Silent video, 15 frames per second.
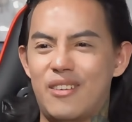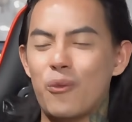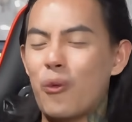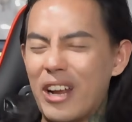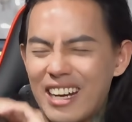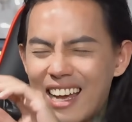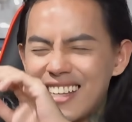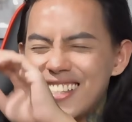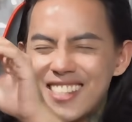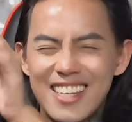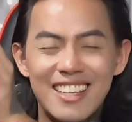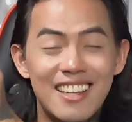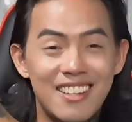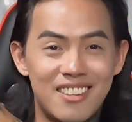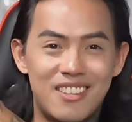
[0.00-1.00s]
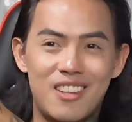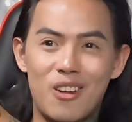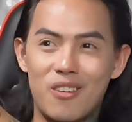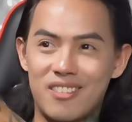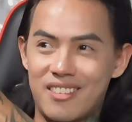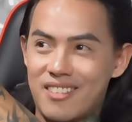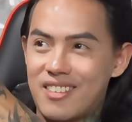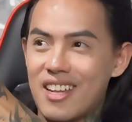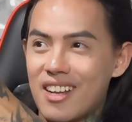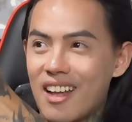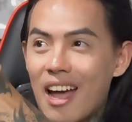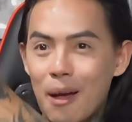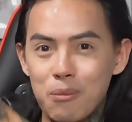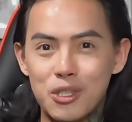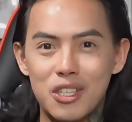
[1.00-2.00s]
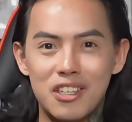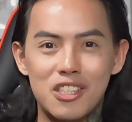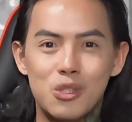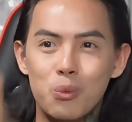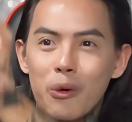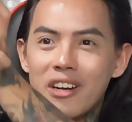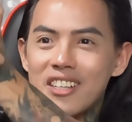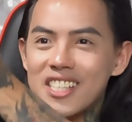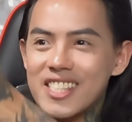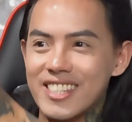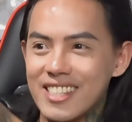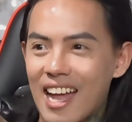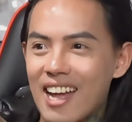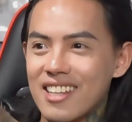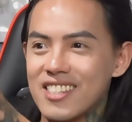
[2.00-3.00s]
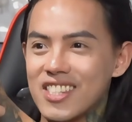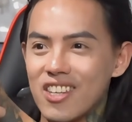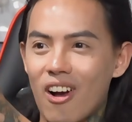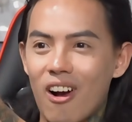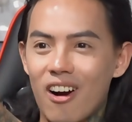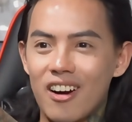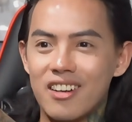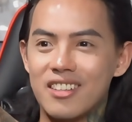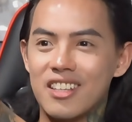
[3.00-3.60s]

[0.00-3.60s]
When I see that the caption is where the stats are,